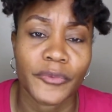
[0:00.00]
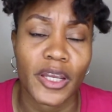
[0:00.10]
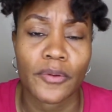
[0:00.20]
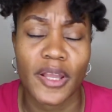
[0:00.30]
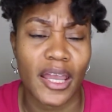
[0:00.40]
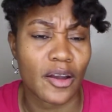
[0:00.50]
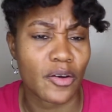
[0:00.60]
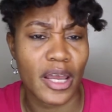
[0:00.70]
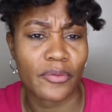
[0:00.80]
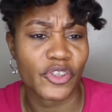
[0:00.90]
They were like,
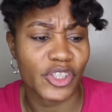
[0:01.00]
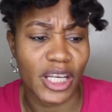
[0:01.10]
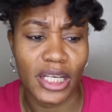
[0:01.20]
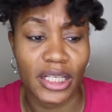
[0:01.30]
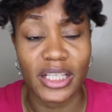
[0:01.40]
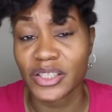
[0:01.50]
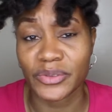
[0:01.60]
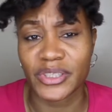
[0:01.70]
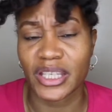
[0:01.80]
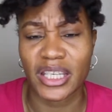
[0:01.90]
oh, that was shady. Lisa
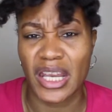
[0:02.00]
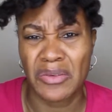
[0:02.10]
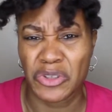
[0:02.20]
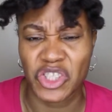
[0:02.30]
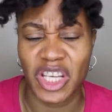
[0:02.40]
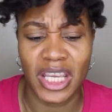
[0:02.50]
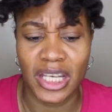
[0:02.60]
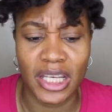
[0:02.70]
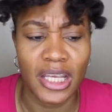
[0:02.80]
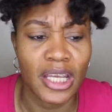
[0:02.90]
was like, yeah, that was shady.